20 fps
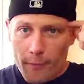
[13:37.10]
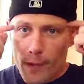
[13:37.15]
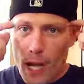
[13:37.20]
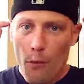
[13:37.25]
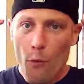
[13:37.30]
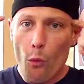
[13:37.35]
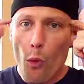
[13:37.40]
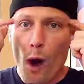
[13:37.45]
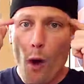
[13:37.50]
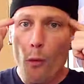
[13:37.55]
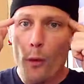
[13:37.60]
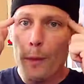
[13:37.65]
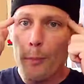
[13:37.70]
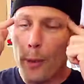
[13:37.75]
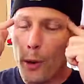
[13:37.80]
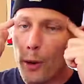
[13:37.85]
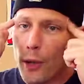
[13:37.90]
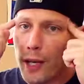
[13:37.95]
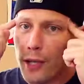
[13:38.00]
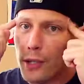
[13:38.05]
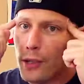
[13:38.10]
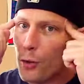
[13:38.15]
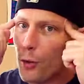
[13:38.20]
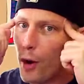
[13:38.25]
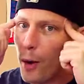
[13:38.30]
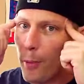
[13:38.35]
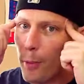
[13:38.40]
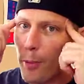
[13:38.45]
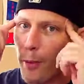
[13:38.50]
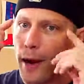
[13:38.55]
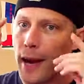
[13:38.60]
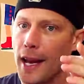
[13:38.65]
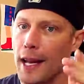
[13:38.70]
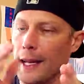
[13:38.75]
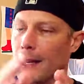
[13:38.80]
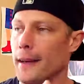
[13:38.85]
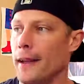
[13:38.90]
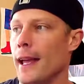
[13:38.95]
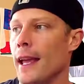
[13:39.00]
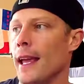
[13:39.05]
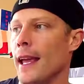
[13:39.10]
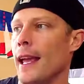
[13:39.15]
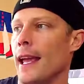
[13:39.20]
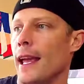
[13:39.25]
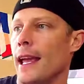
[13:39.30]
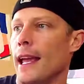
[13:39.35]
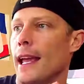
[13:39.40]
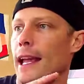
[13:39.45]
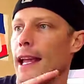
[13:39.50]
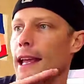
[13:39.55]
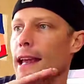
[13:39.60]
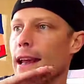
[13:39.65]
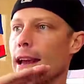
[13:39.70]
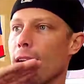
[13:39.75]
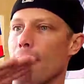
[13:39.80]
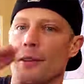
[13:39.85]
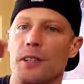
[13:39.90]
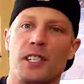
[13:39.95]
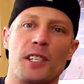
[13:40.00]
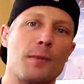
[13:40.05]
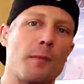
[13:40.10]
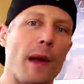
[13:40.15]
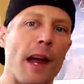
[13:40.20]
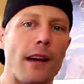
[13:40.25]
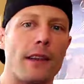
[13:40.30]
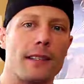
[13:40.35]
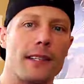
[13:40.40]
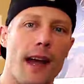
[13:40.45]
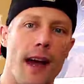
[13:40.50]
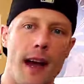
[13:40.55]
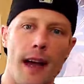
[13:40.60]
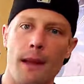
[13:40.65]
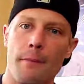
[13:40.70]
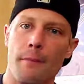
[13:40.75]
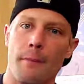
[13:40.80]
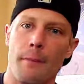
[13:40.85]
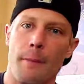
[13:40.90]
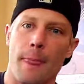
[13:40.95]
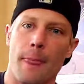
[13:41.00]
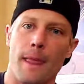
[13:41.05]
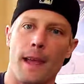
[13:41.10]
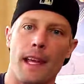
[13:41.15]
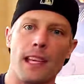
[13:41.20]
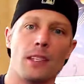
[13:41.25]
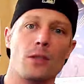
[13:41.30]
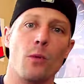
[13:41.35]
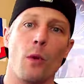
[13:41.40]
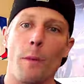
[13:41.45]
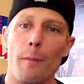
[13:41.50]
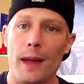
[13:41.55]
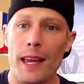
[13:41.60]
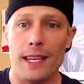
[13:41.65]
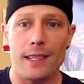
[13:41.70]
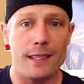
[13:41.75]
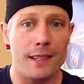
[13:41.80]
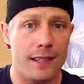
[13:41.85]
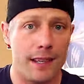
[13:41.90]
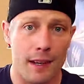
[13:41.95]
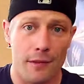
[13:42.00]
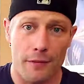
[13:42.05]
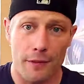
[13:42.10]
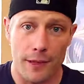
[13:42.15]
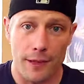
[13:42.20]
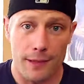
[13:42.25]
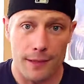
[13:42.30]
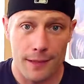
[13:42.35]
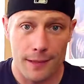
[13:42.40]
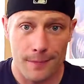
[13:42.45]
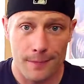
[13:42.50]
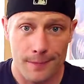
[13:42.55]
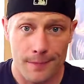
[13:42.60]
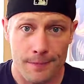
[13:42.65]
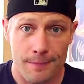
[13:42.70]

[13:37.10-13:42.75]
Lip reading: and what we put into our brain in our spare time is what makes the difference.